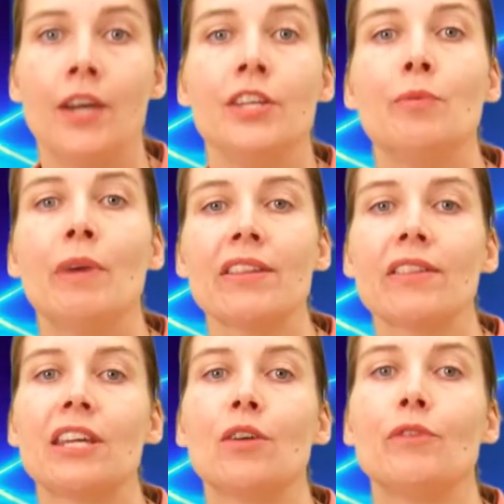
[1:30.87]
You might
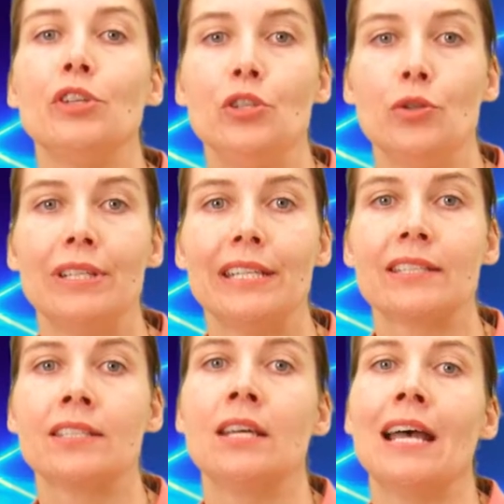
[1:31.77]
think of a
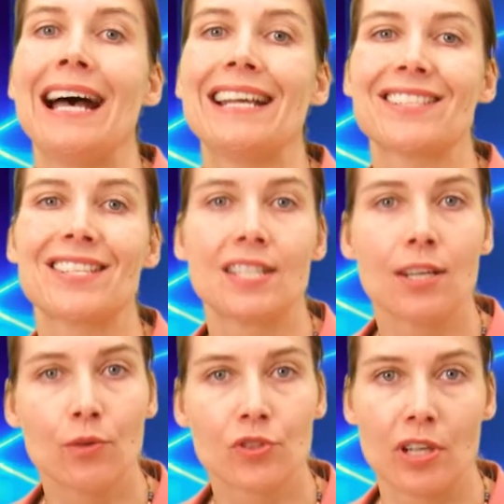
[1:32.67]
unit as a
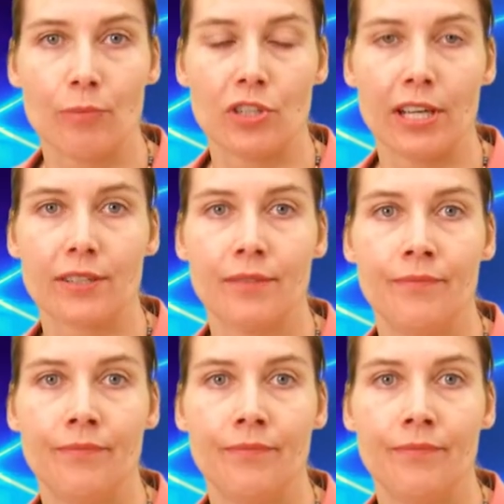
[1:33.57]
single subject,